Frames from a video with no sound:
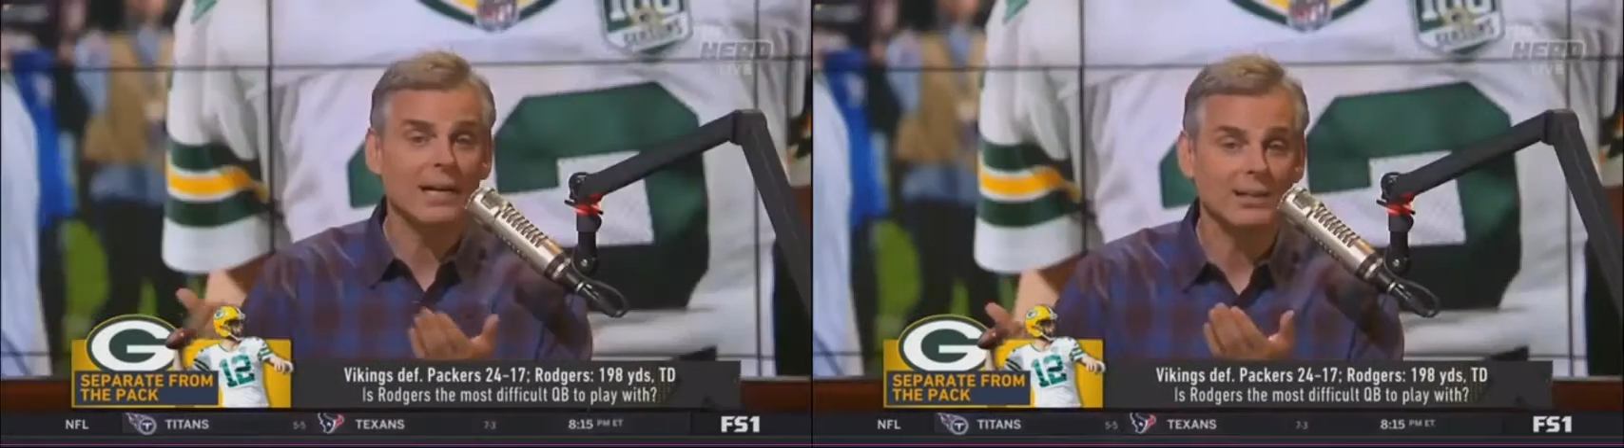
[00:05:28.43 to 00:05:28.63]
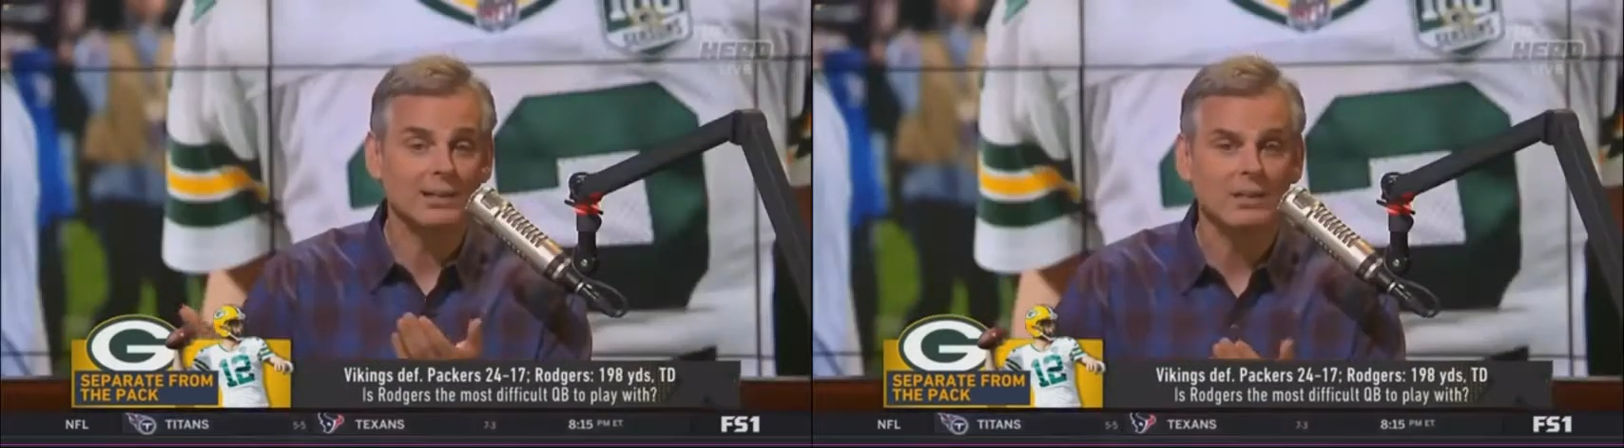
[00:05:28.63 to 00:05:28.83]

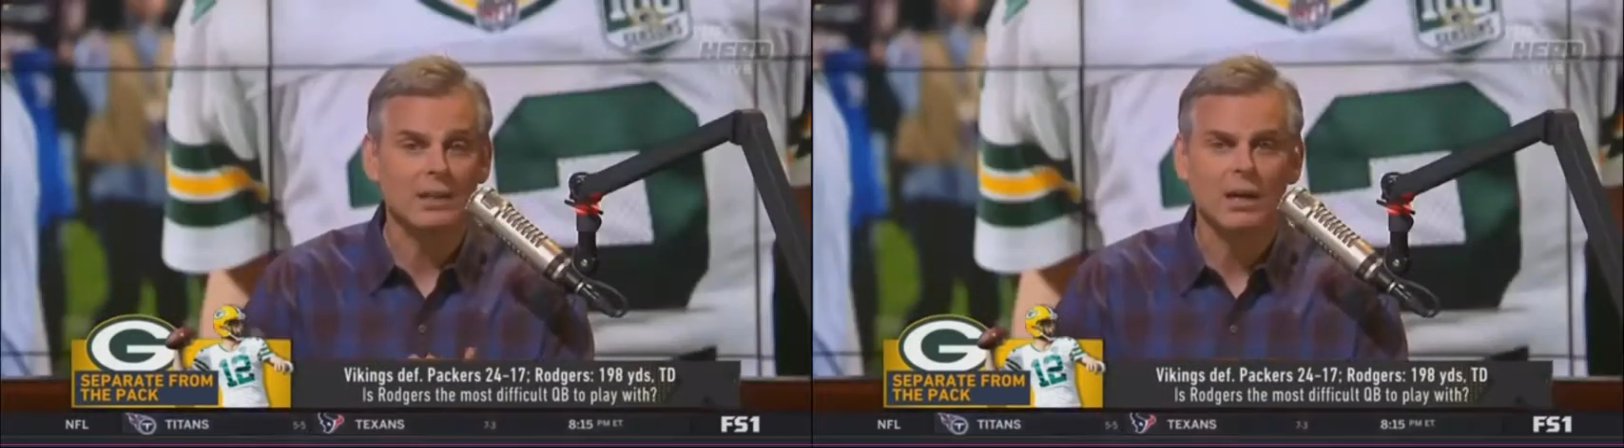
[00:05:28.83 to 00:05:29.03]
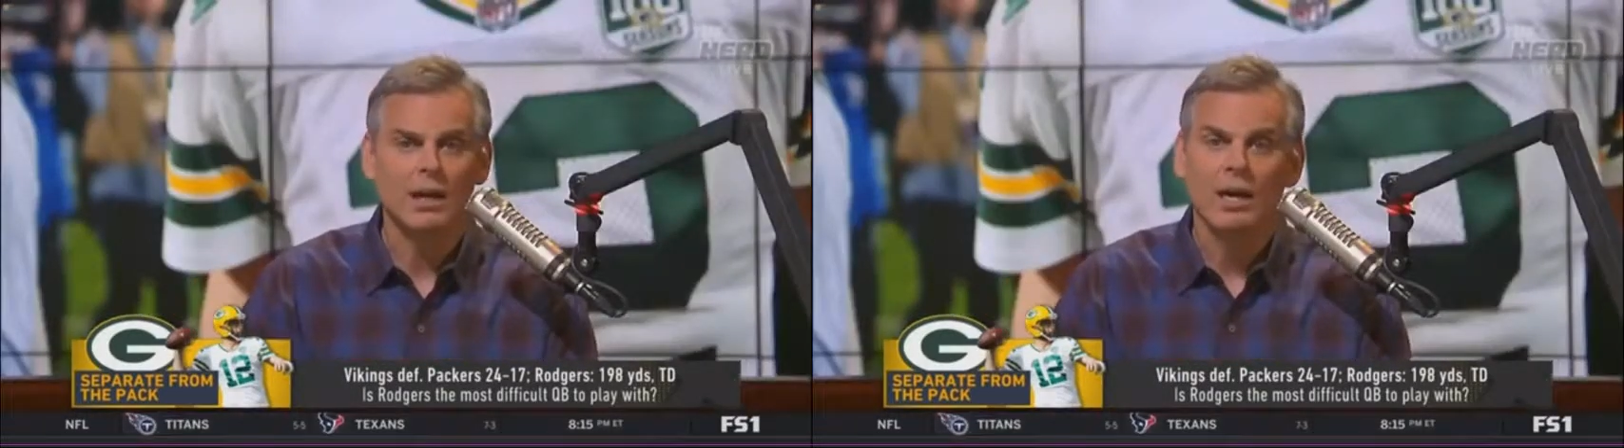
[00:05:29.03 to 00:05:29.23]

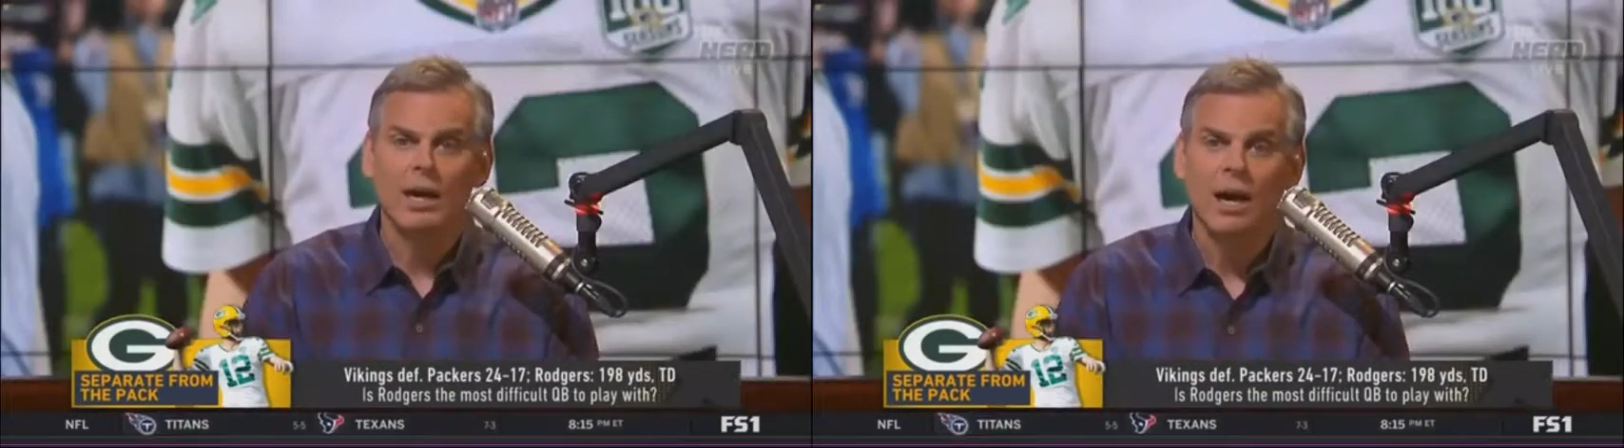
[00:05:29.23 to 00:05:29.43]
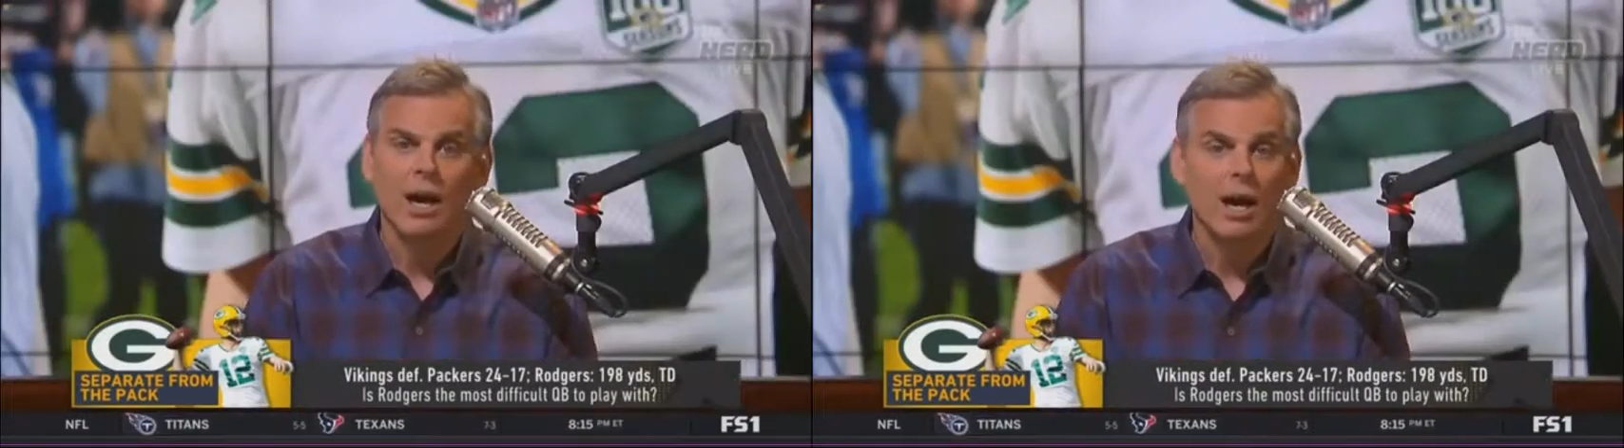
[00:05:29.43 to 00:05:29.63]
mix.
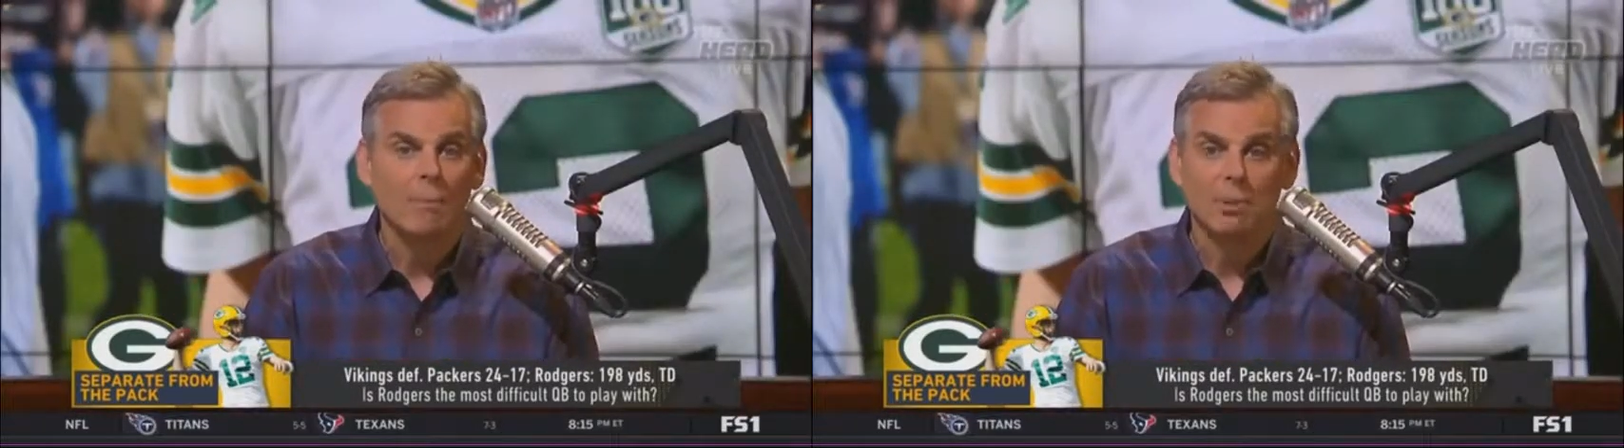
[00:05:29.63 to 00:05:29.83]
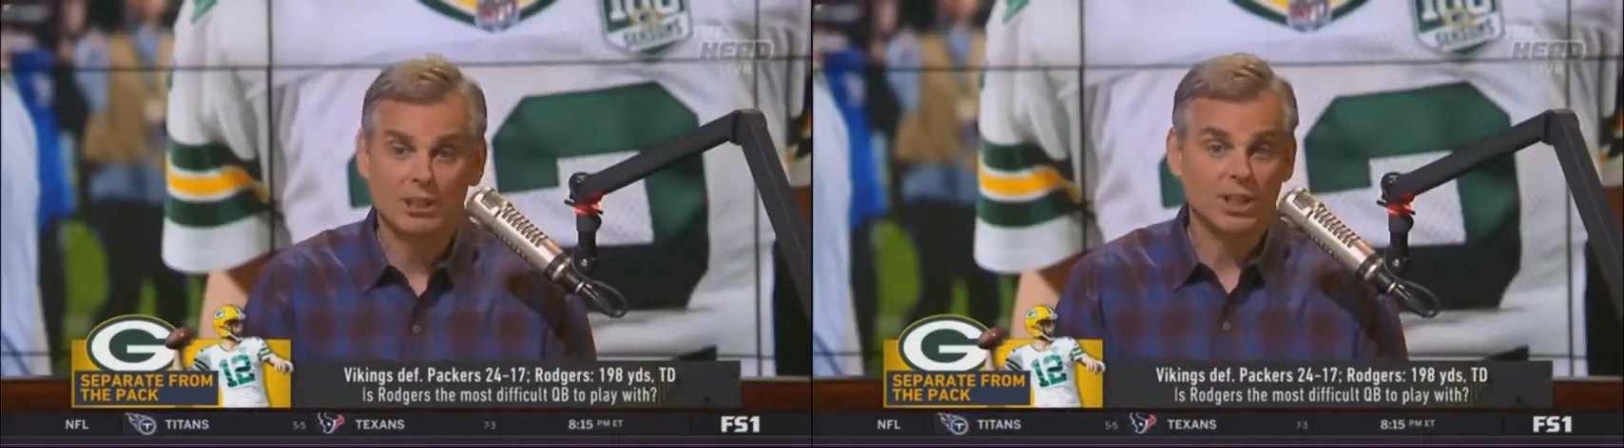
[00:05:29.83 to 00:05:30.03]

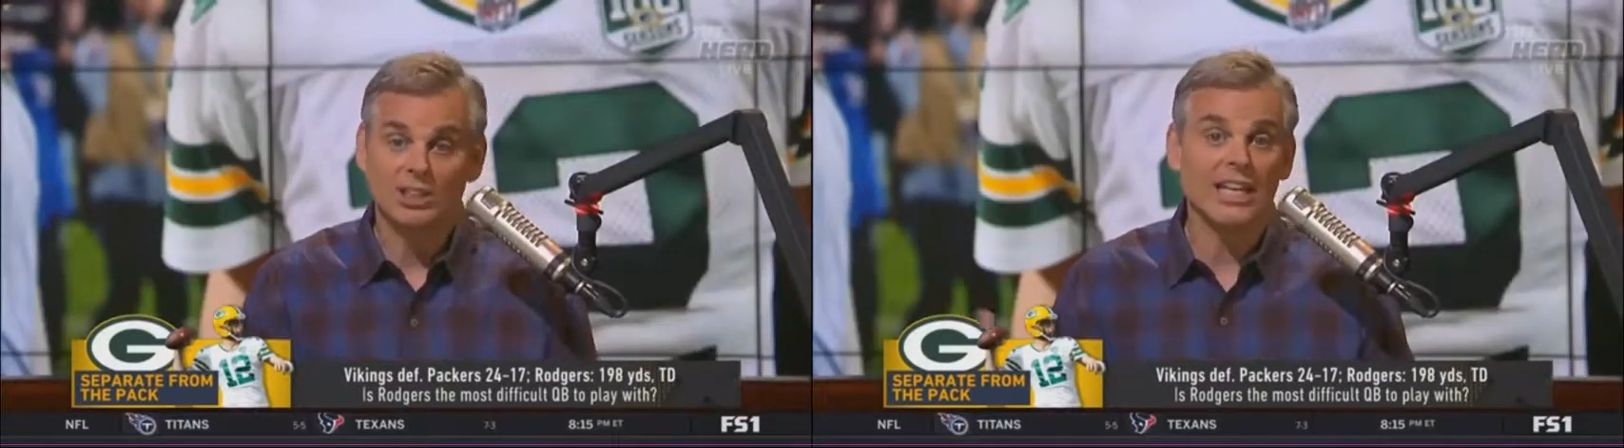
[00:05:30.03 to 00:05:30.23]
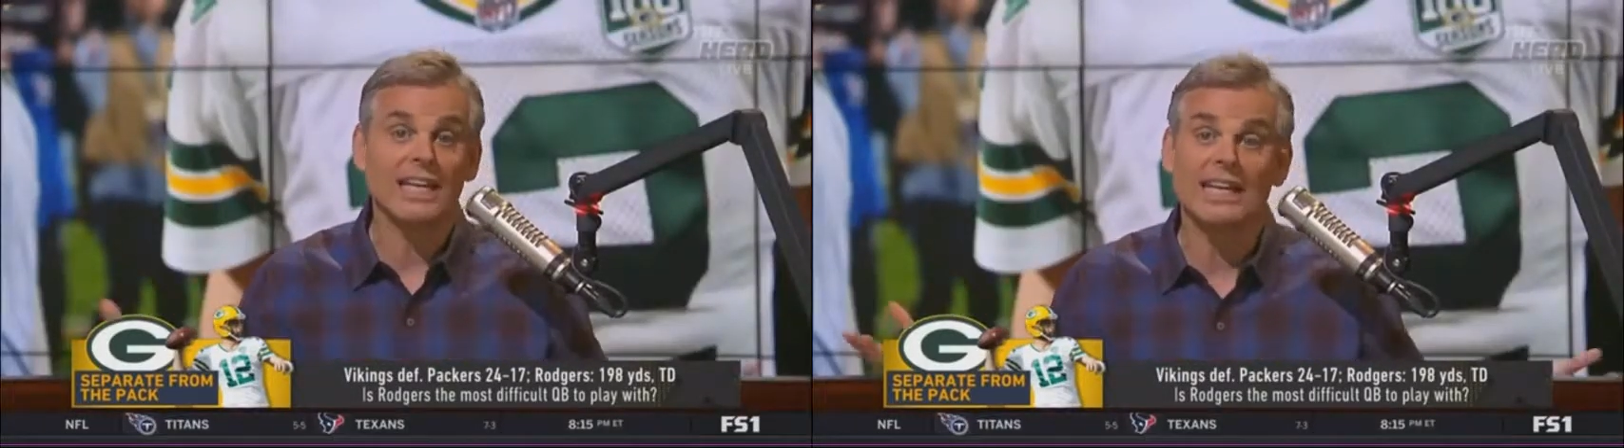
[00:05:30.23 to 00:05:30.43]
But does he